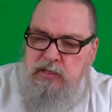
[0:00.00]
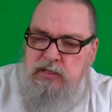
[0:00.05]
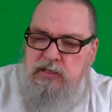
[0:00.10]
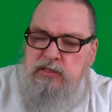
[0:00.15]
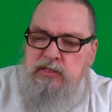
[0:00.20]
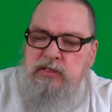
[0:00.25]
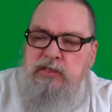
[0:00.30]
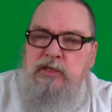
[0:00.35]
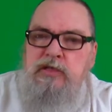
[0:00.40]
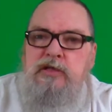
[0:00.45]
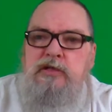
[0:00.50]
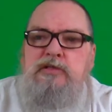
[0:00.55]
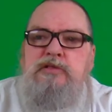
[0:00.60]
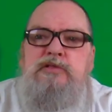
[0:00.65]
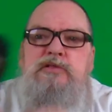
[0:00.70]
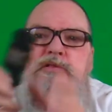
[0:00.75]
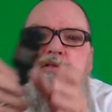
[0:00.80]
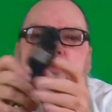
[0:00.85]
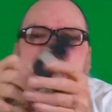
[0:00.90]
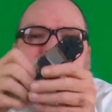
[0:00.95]
Then,
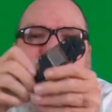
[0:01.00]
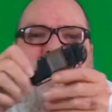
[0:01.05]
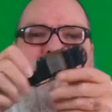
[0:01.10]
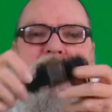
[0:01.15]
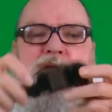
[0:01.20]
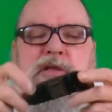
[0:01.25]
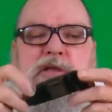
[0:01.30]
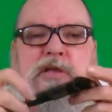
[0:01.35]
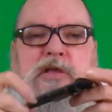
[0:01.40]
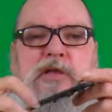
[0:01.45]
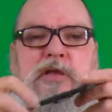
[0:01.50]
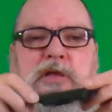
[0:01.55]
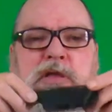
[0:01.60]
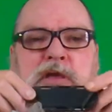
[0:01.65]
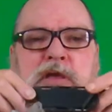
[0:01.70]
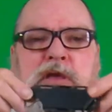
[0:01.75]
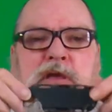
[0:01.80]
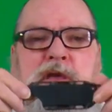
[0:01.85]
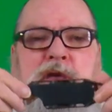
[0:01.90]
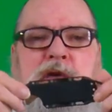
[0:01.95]

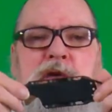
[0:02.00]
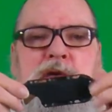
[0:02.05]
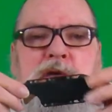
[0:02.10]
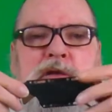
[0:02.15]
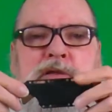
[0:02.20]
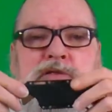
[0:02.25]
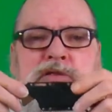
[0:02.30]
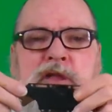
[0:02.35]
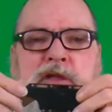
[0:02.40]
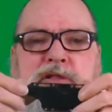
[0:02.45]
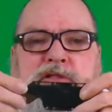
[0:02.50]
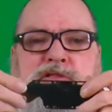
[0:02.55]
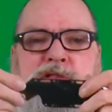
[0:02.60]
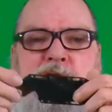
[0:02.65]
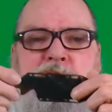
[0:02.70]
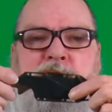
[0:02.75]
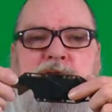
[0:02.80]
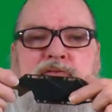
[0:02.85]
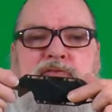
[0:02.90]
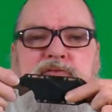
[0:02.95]
a neck
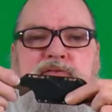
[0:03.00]
knife.